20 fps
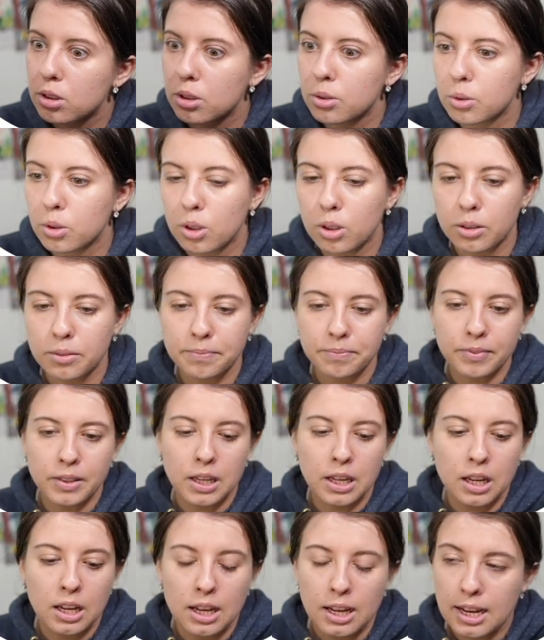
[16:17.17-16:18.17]
long.
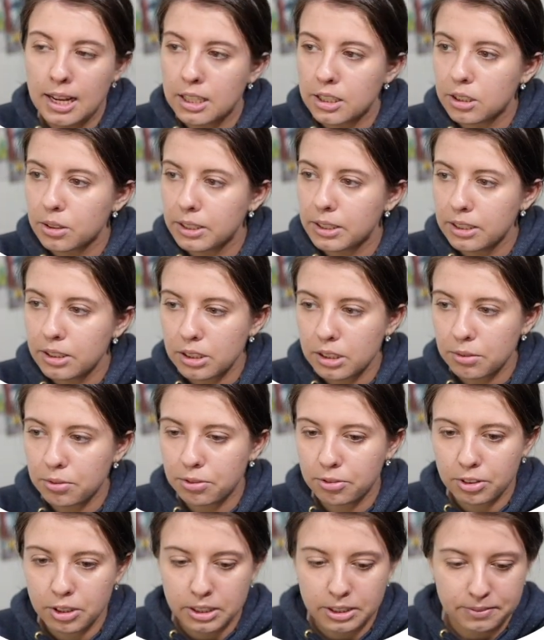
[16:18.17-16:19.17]
So here's a
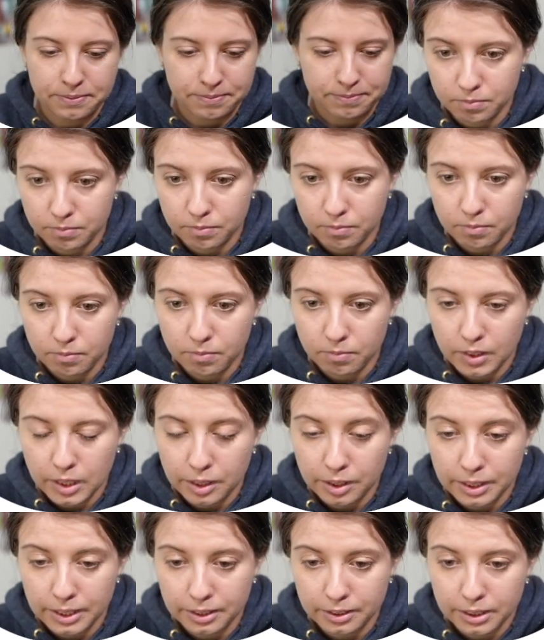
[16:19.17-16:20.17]
fun
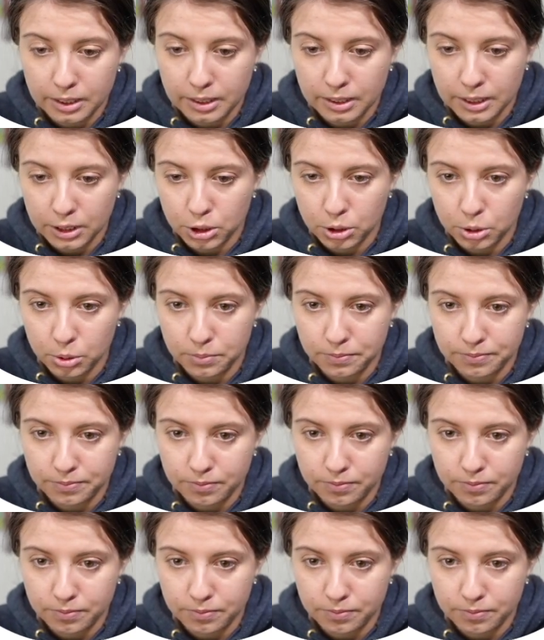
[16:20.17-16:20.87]
thing that I like to do.